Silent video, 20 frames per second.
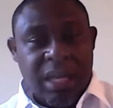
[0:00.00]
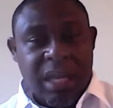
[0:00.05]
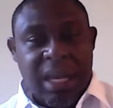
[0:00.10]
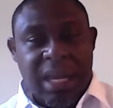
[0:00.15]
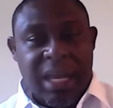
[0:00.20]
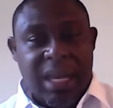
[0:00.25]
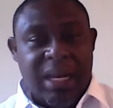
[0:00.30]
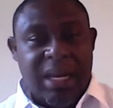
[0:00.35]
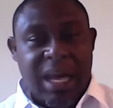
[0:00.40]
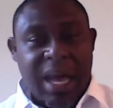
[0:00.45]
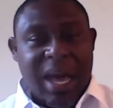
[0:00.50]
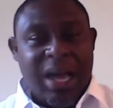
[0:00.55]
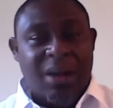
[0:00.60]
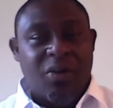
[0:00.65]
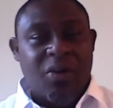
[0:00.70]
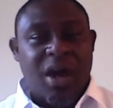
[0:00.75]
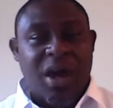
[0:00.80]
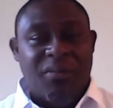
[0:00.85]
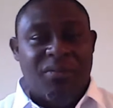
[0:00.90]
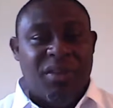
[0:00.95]
and I
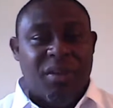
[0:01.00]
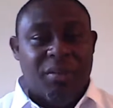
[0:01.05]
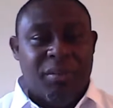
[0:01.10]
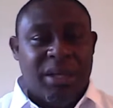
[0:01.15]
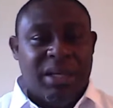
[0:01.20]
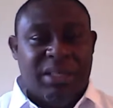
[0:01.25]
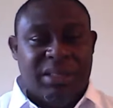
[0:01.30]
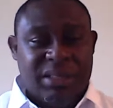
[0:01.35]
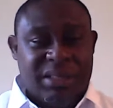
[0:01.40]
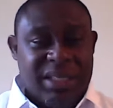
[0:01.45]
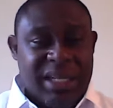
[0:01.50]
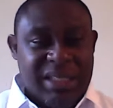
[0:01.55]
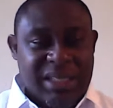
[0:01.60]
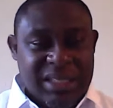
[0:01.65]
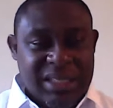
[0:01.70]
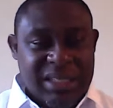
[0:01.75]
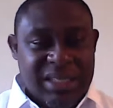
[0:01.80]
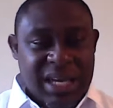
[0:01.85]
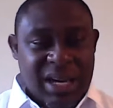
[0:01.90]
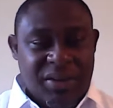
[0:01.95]
don't have the means
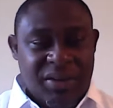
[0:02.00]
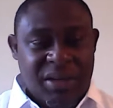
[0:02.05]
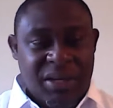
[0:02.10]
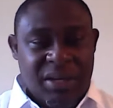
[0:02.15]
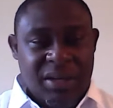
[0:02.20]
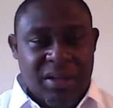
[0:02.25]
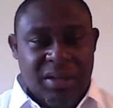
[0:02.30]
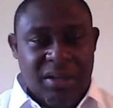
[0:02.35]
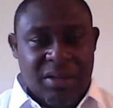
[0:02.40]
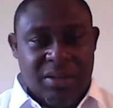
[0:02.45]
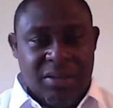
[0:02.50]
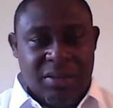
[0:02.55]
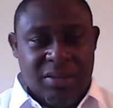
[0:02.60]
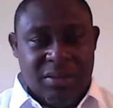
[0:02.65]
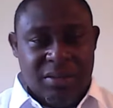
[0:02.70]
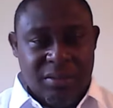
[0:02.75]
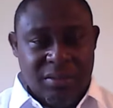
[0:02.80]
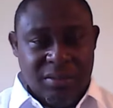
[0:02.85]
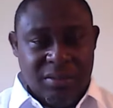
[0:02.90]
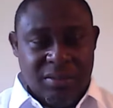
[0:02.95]
necessary
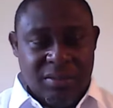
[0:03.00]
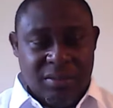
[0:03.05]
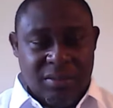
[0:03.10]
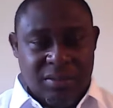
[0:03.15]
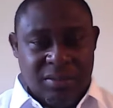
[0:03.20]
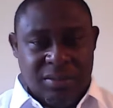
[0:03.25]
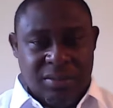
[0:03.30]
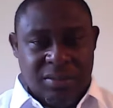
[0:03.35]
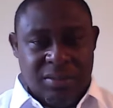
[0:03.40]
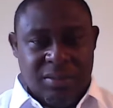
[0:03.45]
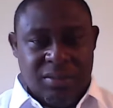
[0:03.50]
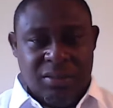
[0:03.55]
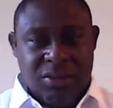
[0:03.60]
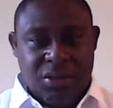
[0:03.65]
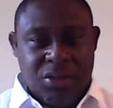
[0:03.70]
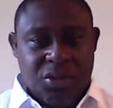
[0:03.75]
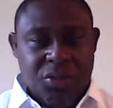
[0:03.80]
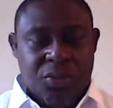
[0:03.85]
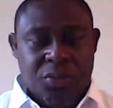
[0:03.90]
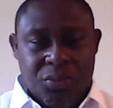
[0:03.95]

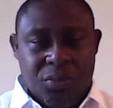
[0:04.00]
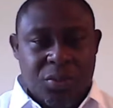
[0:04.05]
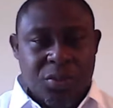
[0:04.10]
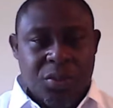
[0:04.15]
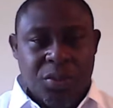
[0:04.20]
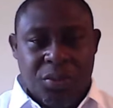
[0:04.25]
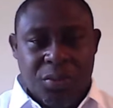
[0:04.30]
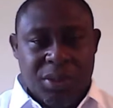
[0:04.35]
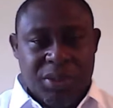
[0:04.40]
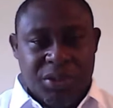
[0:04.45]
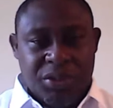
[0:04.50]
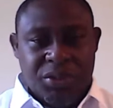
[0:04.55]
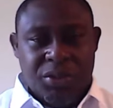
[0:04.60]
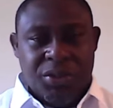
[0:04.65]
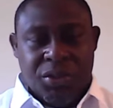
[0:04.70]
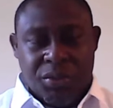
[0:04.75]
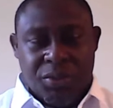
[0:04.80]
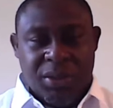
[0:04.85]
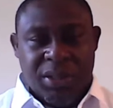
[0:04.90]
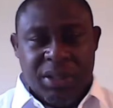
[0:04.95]
to do what you're
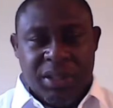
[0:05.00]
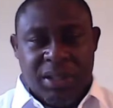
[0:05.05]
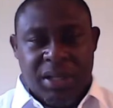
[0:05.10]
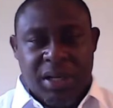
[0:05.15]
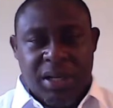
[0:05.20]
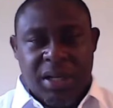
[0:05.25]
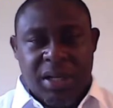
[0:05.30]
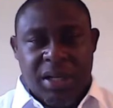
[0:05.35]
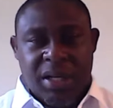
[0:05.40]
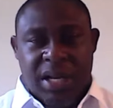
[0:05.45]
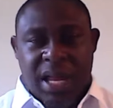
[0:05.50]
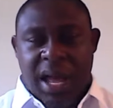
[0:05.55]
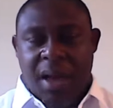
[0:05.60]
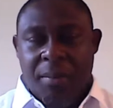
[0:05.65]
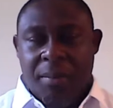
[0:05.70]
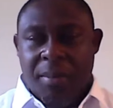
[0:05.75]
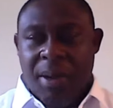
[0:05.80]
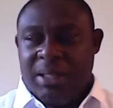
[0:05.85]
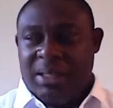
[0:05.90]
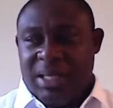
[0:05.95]
doing, now
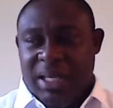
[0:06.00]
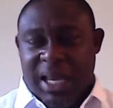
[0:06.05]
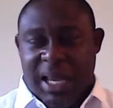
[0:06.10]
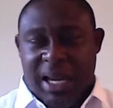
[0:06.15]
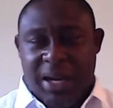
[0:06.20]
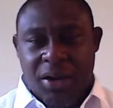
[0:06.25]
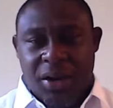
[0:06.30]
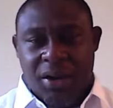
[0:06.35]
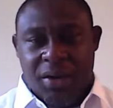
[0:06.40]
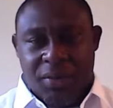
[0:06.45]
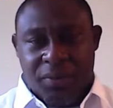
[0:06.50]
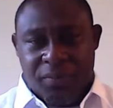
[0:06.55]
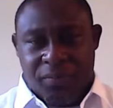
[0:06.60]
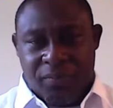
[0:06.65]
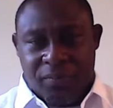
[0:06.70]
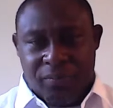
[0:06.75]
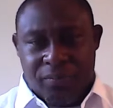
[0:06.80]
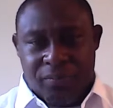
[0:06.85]
I'm about to get hurt.